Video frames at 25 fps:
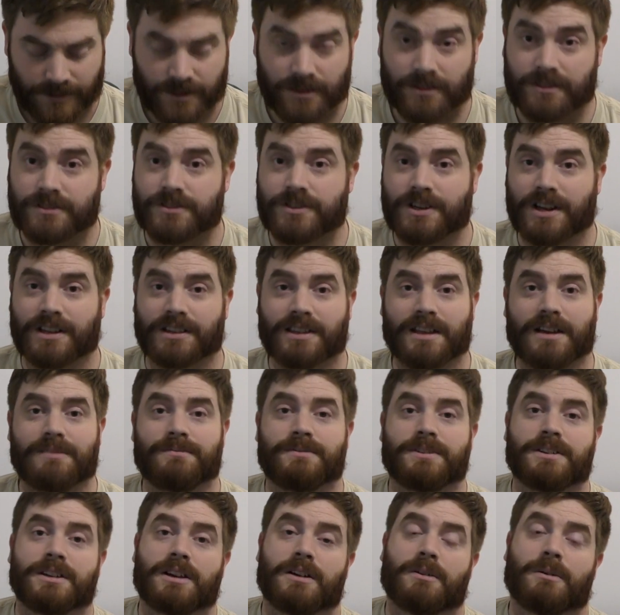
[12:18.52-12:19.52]
You can check that
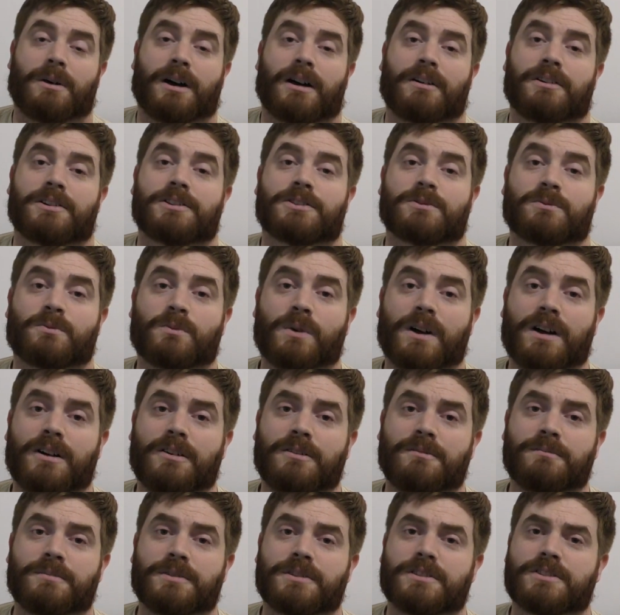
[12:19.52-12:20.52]
video out as
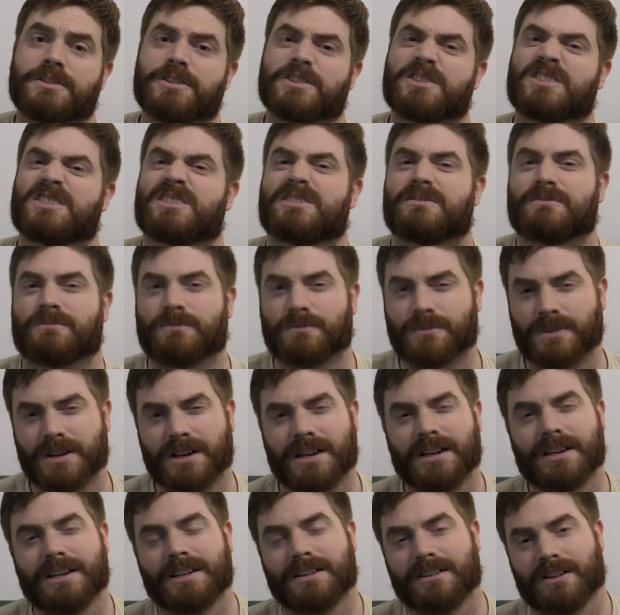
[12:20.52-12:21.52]
well, but just
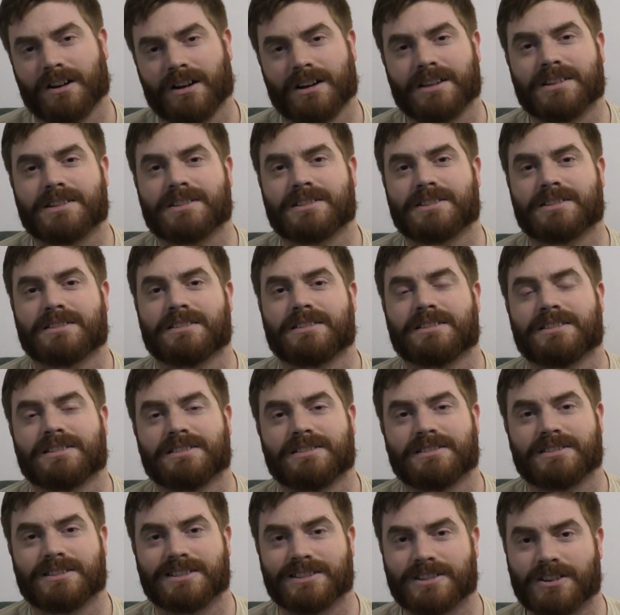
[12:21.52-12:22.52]
really nice
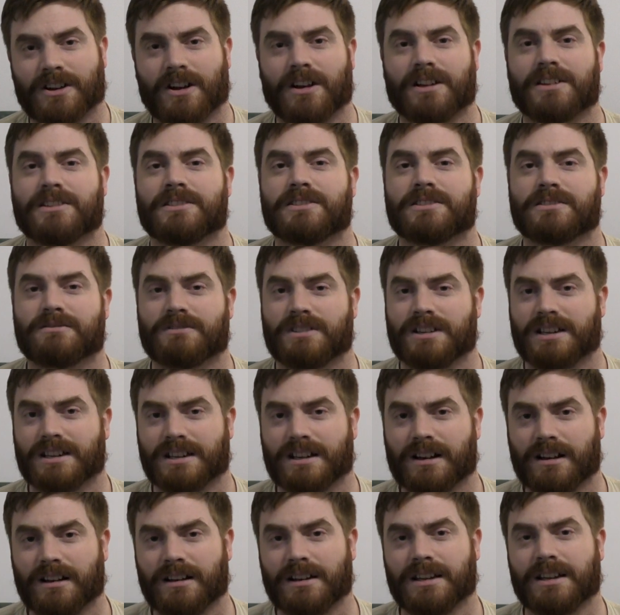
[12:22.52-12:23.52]
designs,
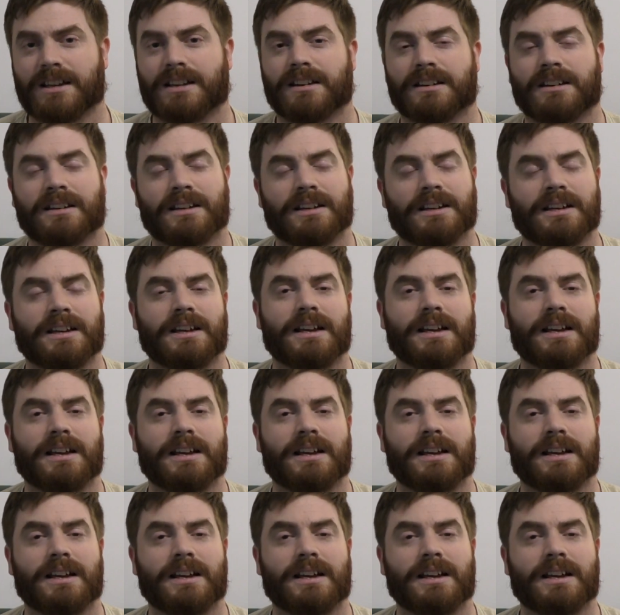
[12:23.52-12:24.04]
really clean.